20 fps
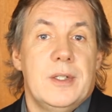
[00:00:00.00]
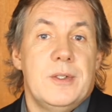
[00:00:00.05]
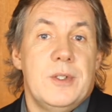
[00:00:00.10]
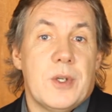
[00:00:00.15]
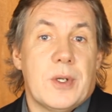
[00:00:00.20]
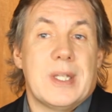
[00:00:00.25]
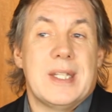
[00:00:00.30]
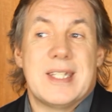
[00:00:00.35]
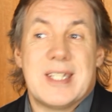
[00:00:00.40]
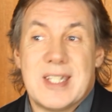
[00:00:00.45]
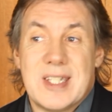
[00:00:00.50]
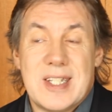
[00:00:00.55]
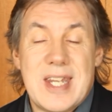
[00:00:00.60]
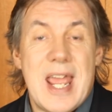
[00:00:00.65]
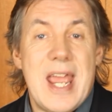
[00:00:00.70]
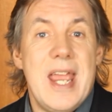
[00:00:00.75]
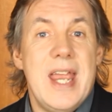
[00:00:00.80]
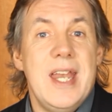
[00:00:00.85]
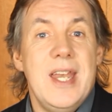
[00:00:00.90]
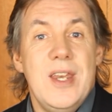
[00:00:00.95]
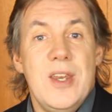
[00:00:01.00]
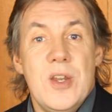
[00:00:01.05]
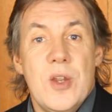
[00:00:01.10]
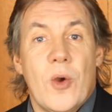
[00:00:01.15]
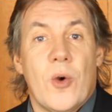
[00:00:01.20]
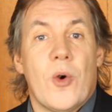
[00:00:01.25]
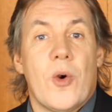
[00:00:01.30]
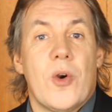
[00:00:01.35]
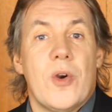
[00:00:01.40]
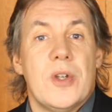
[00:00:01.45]
You can stain
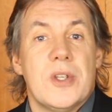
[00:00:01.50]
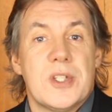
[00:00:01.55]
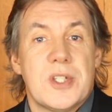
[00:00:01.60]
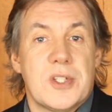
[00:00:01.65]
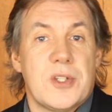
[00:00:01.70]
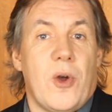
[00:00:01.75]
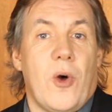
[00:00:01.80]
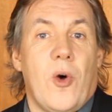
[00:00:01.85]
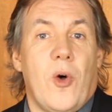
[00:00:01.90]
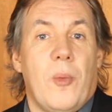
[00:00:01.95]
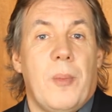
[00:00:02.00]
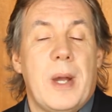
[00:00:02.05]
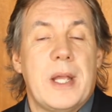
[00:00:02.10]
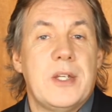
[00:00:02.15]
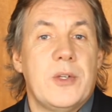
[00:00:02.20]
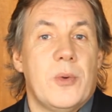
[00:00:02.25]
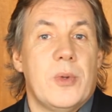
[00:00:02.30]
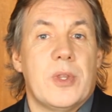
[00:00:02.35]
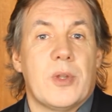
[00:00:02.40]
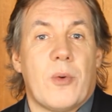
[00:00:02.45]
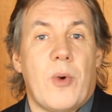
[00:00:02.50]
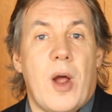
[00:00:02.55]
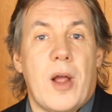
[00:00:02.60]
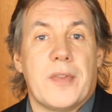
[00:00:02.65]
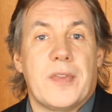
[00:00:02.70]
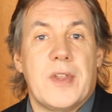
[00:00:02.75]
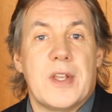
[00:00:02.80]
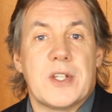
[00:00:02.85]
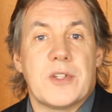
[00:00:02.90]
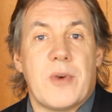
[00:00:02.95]
your soul by doing the
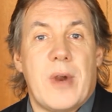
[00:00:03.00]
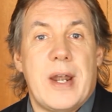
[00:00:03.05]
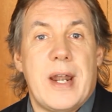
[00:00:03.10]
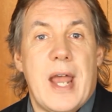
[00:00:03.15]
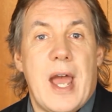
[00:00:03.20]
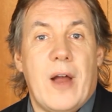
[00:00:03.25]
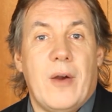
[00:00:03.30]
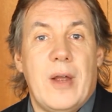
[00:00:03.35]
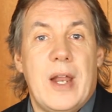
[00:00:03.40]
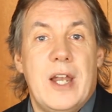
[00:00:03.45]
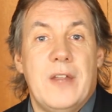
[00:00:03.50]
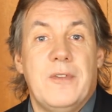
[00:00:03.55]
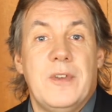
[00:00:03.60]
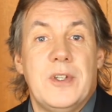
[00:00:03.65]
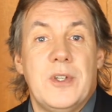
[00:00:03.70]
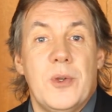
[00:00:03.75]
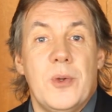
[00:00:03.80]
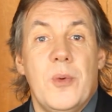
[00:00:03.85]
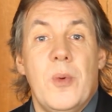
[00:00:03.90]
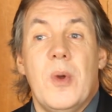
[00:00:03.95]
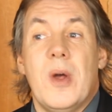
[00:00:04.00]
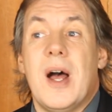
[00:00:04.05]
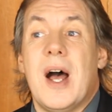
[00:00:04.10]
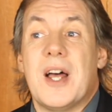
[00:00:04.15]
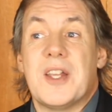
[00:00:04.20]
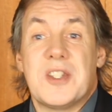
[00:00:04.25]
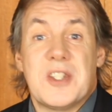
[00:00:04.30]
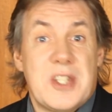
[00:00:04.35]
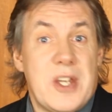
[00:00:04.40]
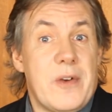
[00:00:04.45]
wrong things right now. And if you do
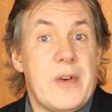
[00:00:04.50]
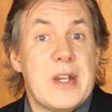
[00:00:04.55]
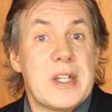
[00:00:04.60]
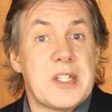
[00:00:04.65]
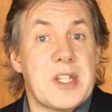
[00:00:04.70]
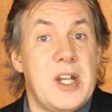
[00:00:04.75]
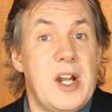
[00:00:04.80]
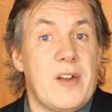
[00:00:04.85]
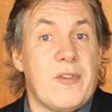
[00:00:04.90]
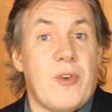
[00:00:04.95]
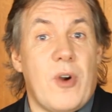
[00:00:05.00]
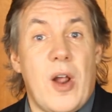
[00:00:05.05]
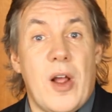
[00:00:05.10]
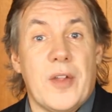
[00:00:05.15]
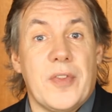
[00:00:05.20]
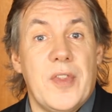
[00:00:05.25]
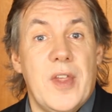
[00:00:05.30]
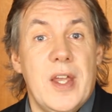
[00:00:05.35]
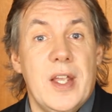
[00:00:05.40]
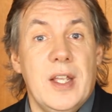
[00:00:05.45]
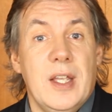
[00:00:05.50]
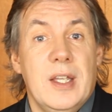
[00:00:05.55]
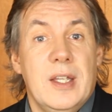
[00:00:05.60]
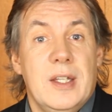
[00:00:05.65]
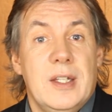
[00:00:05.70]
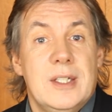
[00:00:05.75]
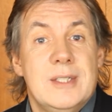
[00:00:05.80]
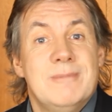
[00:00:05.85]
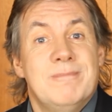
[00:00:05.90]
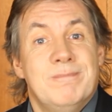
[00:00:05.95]
a serious enough wrong thing,
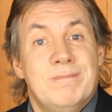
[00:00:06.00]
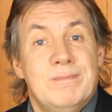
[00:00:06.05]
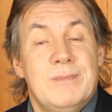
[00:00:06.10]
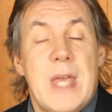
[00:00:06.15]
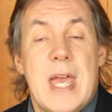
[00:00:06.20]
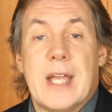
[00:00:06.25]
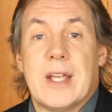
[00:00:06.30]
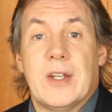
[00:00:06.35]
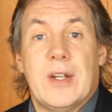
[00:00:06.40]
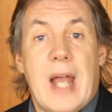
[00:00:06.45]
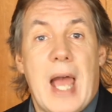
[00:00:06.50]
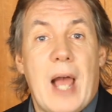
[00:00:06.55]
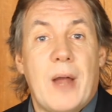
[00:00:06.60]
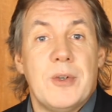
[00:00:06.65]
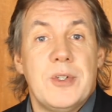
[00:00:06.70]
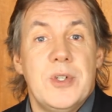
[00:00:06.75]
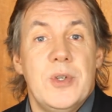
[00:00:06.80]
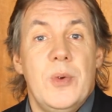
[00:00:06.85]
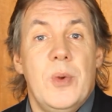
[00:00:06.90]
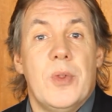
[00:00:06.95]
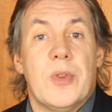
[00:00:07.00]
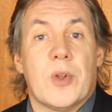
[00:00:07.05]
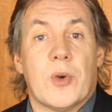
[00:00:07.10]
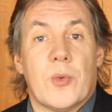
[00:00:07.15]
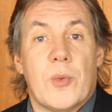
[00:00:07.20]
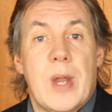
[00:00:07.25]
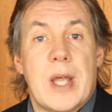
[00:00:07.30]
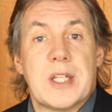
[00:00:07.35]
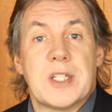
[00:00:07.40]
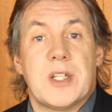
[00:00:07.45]
it could hound you the
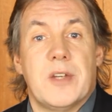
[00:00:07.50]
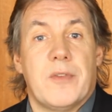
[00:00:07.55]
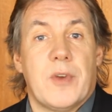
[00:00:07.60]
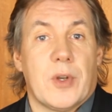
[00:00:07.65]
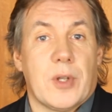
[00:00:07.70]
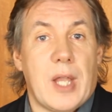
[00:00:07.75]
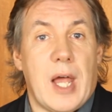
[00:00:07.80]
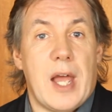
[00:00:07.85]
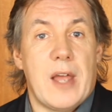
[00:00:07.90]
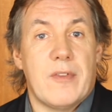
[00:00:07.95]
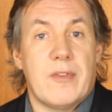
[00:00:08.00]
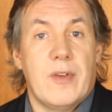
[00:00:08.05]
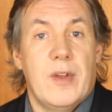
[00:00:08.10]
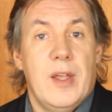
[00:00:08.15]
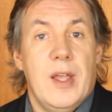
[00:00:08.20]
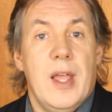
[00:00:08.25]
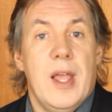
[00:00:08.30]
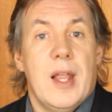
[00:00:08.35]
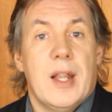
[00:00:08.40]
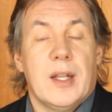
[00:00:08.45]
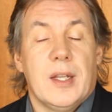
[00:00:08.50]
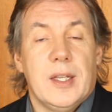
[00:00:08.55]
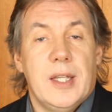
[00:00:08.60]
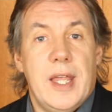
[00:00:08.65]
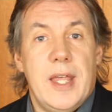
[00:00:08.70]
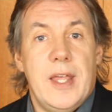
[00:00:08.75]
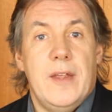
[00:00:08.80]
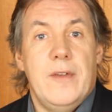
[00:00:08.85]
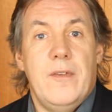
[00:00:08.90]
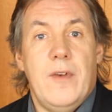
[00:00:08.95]
rest of your life.
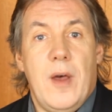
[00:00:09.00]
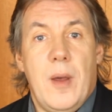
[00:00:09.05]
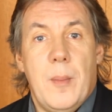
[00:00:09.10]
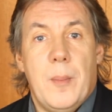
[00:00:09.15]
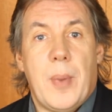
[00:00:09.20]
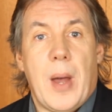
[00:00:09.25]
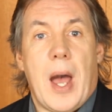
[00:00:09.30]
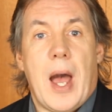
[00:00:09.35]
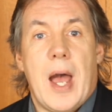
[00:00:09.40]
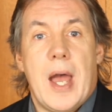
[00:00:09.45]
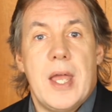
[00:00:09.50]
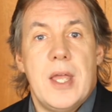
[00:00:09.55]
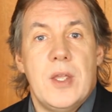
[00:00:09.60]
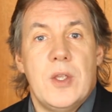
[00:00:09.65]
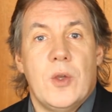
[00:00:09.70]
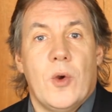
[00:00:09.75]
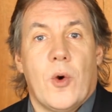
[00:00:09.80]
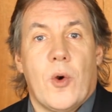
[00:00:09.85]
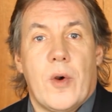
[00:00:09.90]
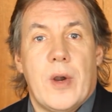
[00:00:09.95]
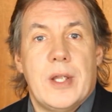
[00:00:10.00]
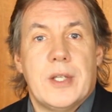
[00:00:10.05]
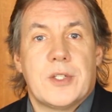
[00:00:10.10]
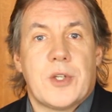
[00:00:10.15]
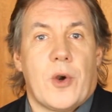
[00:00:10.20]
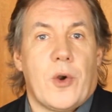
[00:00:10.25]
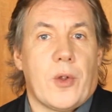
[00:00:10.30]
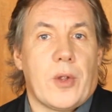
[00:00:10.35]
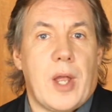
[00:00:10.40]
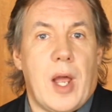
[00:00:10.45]
Live by your
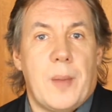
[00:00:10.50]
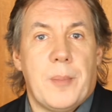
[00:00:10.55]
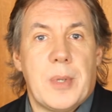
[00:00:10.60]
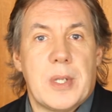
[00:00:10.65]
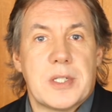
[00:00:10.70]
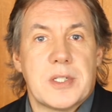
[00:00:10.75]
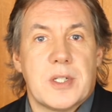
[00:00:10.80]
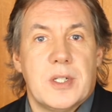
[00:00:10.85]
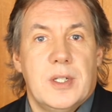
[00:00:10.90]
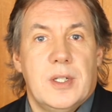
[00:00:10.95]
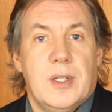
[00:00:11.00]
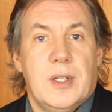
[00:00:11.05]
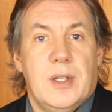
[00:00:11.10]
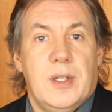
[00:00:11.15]
internal compass.